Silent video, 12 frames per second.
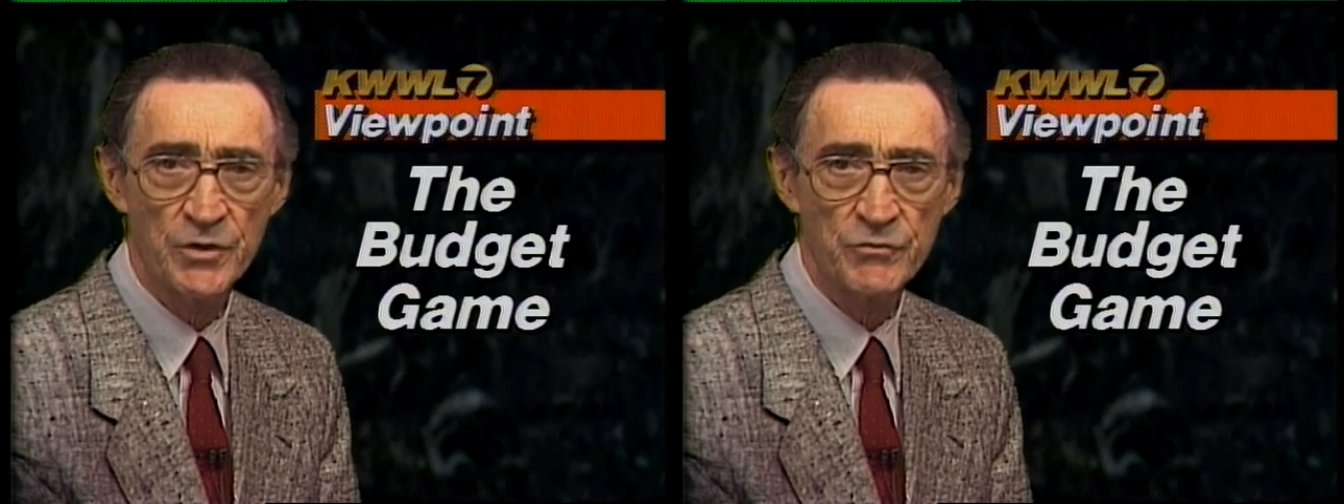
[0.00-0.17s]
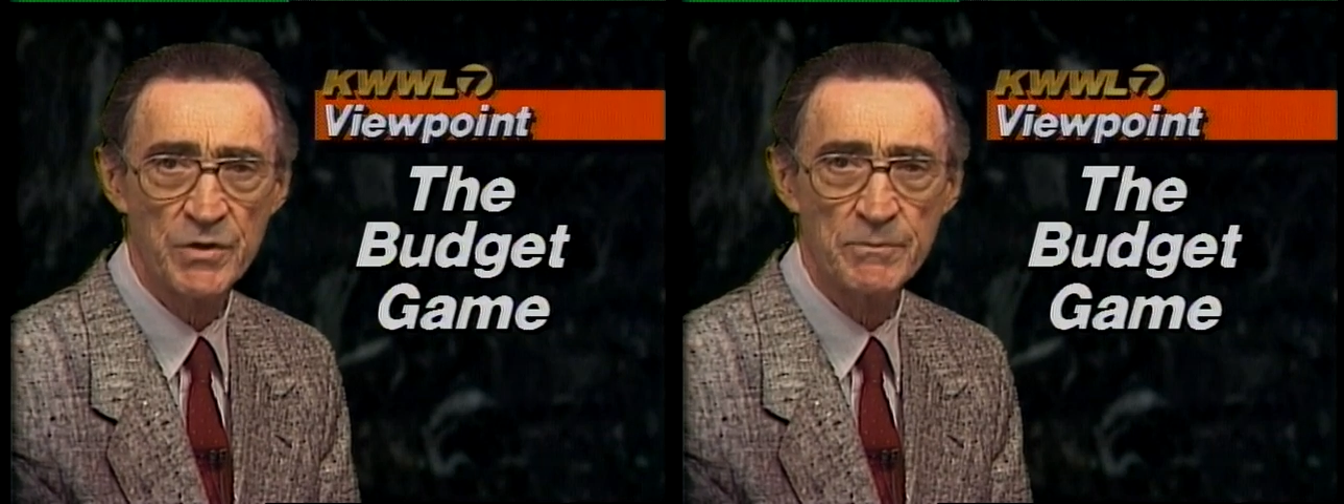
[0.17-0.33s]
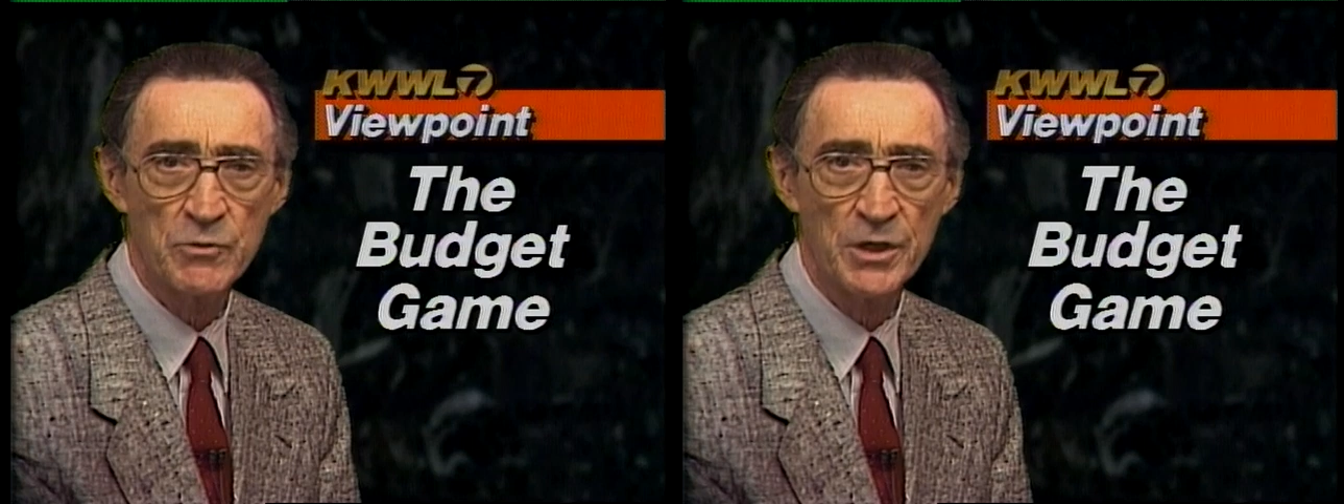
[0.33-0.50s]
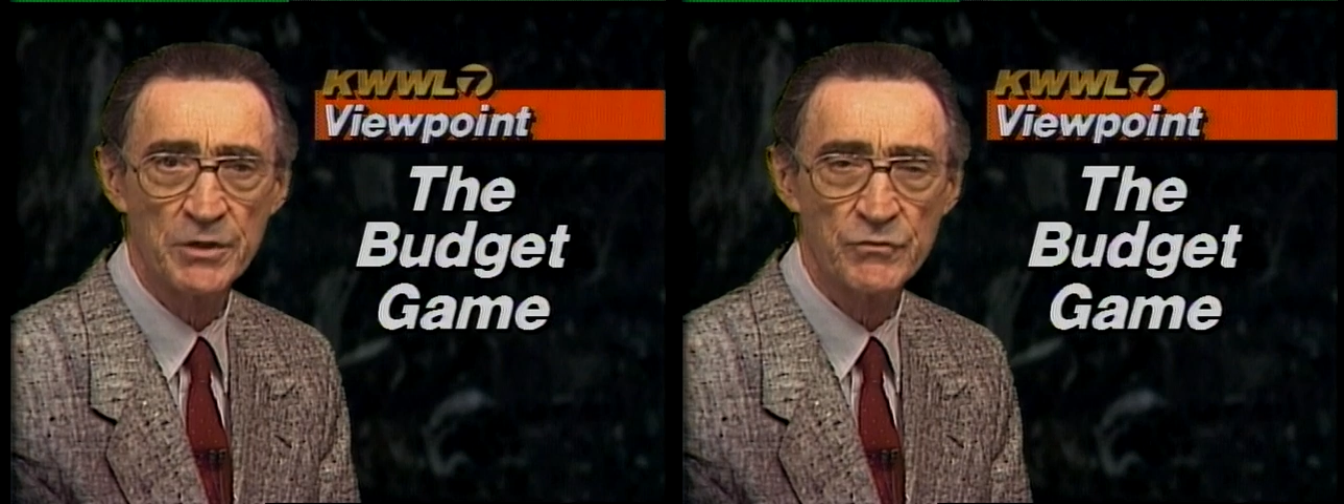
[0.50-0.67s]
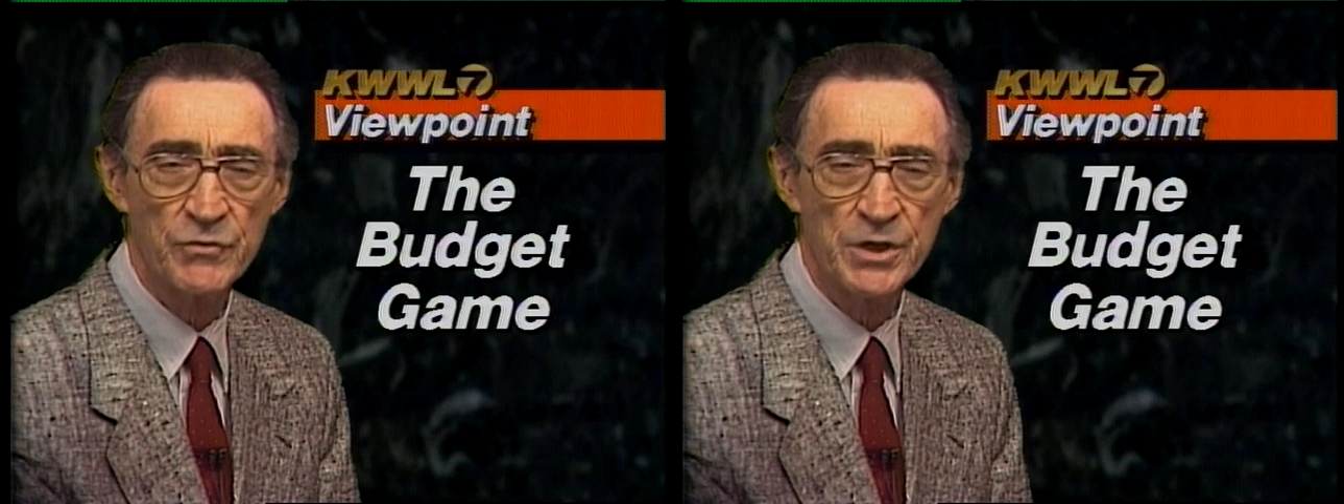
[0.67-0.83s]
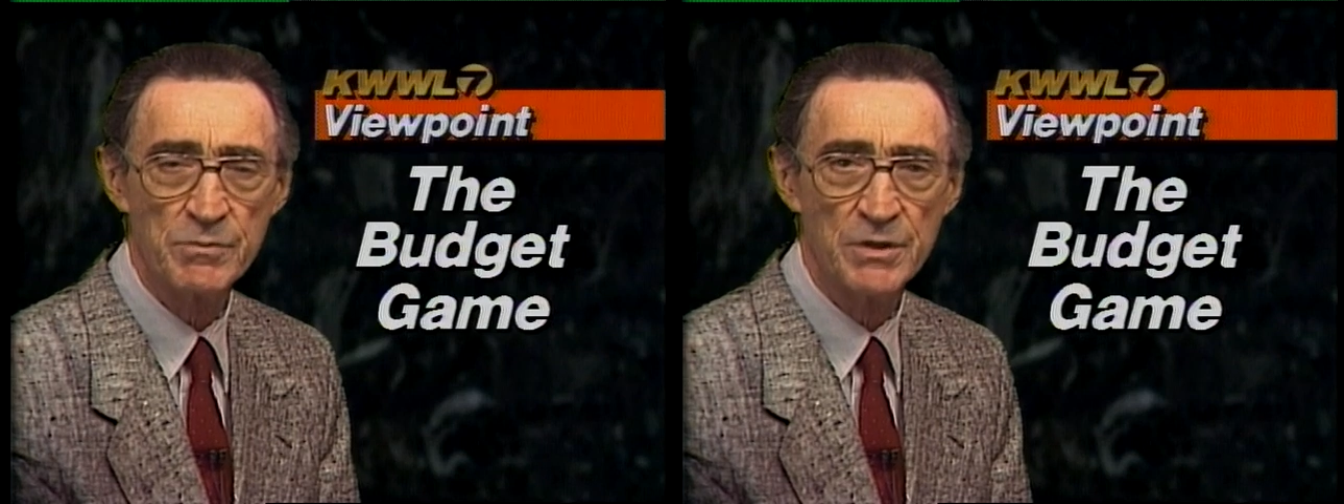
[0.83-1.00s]
a three point
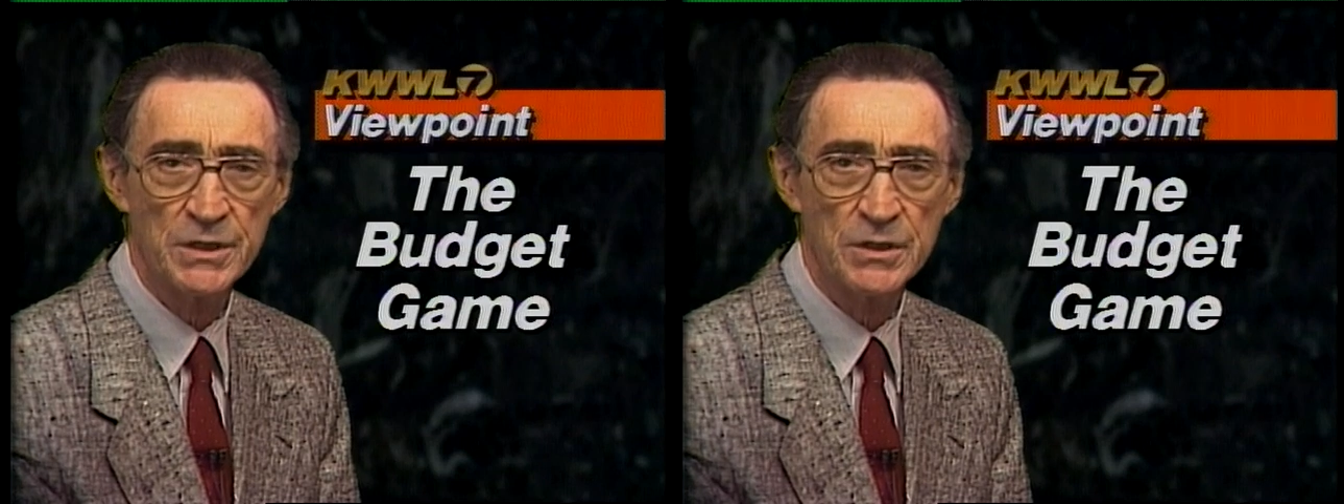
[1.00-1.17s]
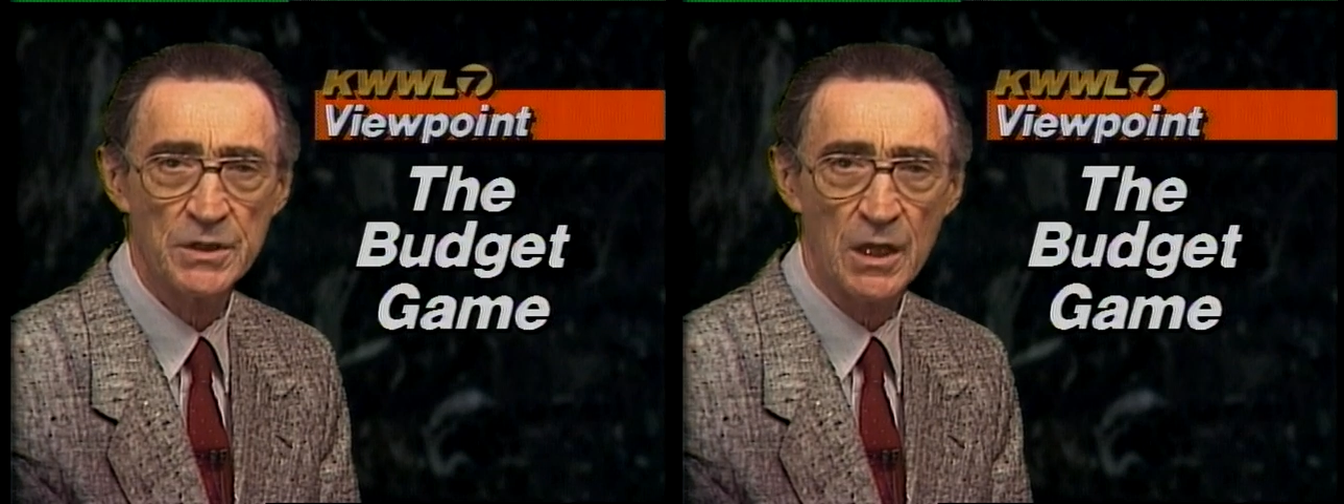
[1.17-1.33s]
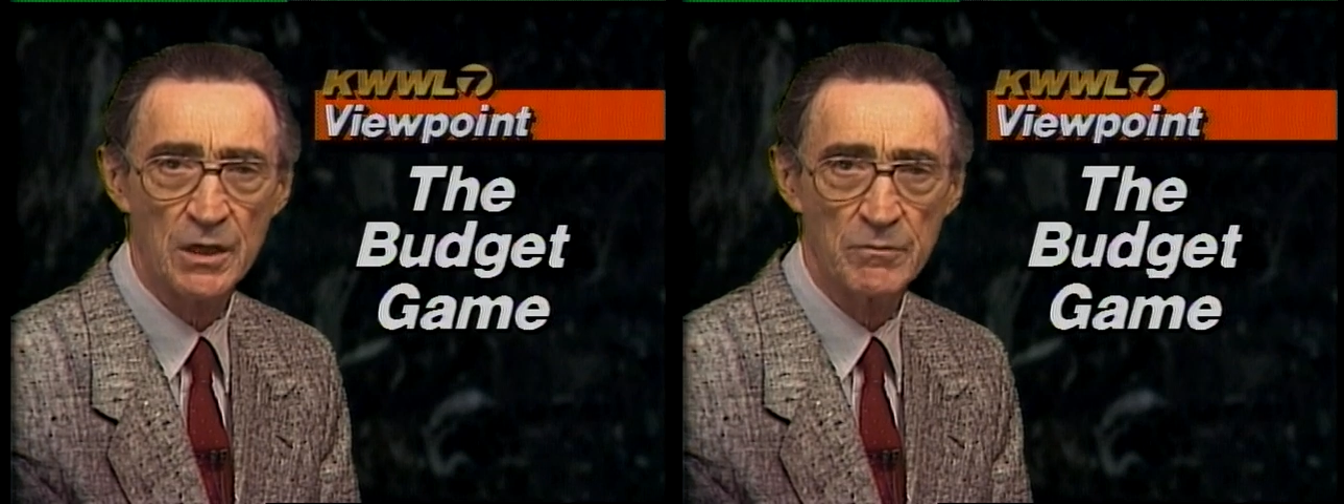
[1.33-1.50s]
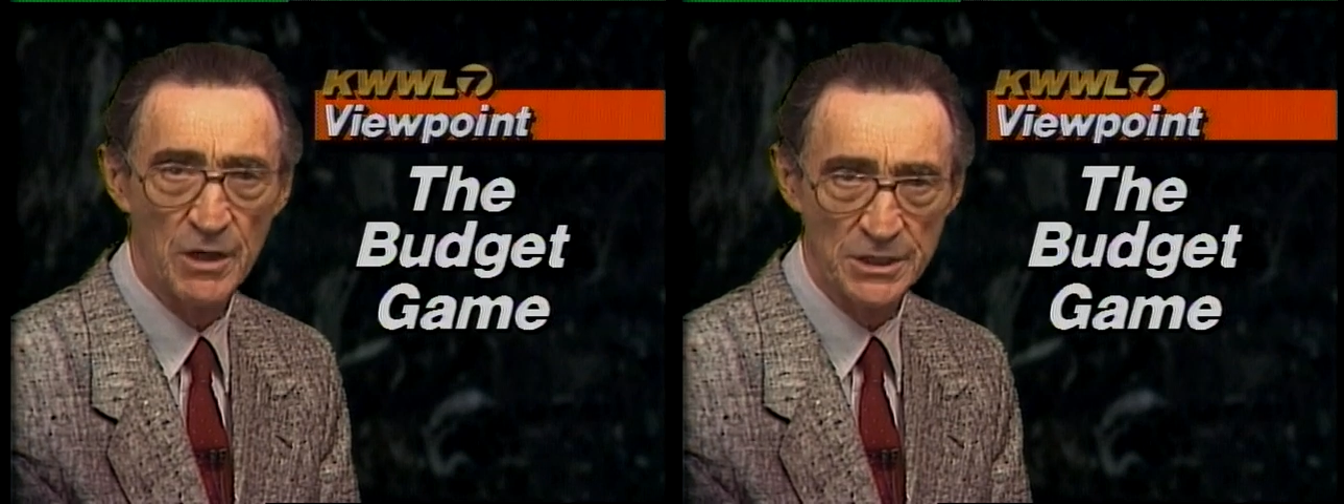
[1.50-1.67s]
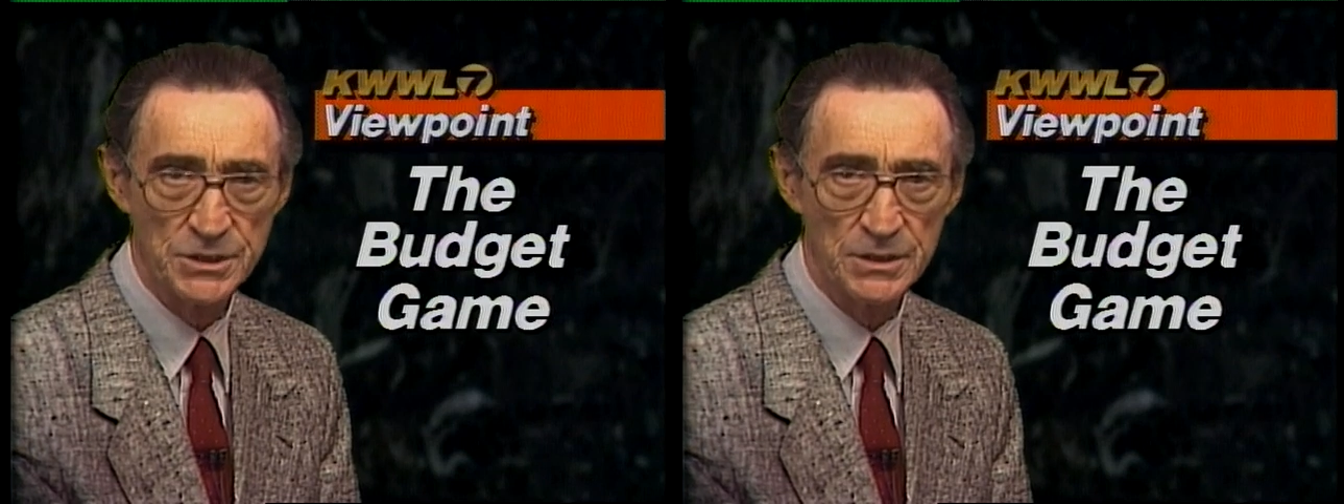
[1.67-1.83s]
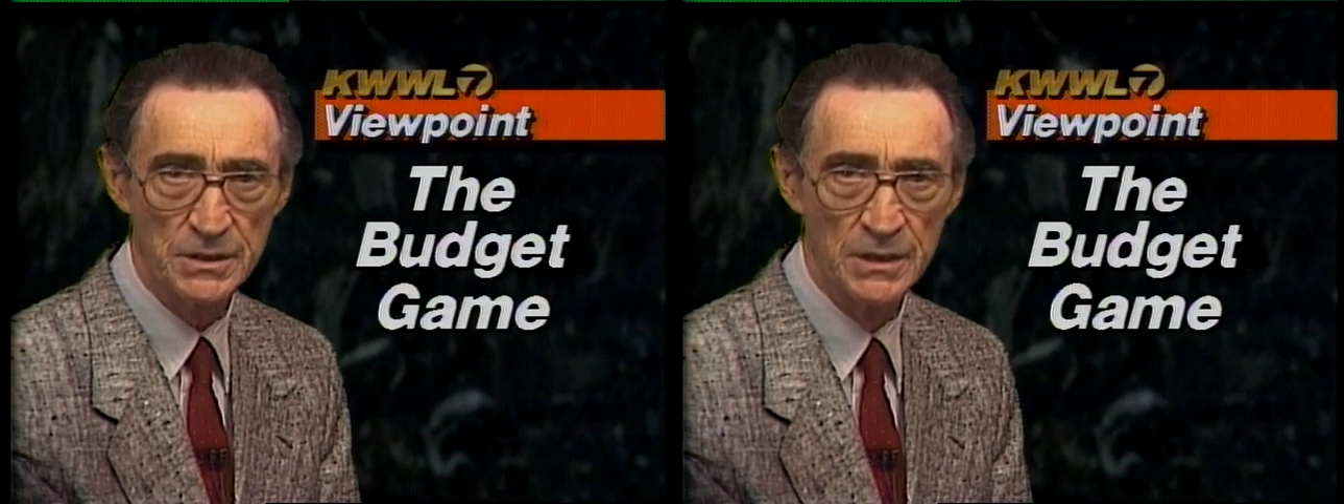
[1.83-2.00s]
three billion dollars
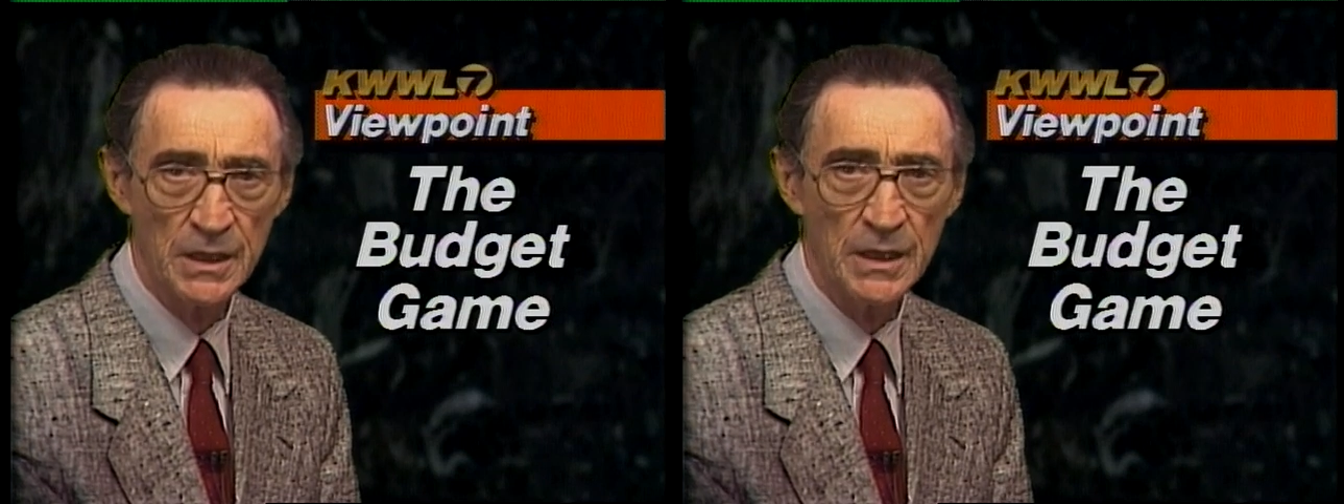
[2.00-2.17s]
budget.